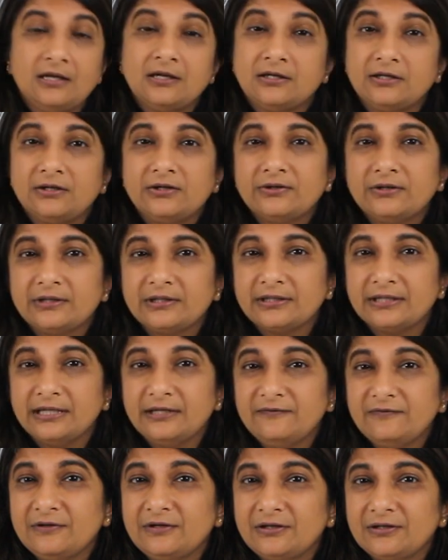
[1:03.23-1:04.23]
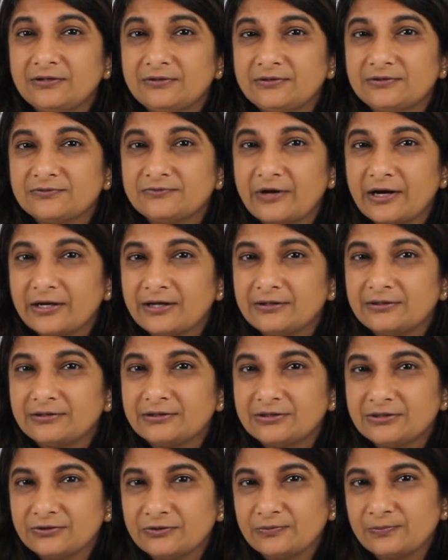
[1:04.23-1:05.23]
You can even use regular
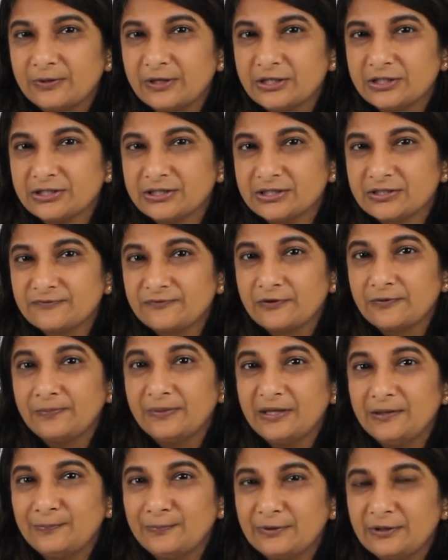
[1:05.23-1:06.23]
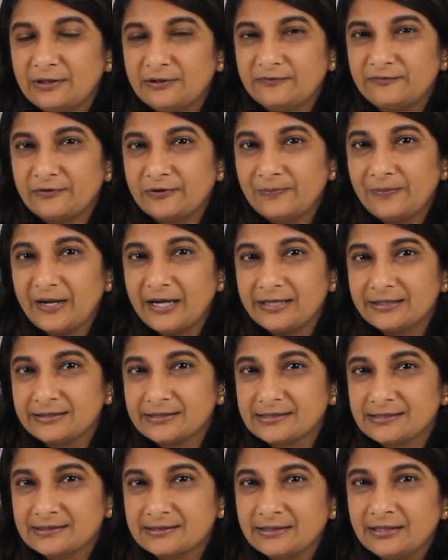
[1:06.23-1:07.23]
toothbrushes for people for
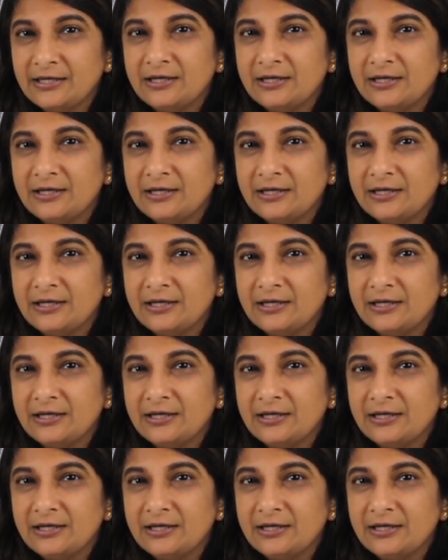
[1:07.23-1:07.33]
pets.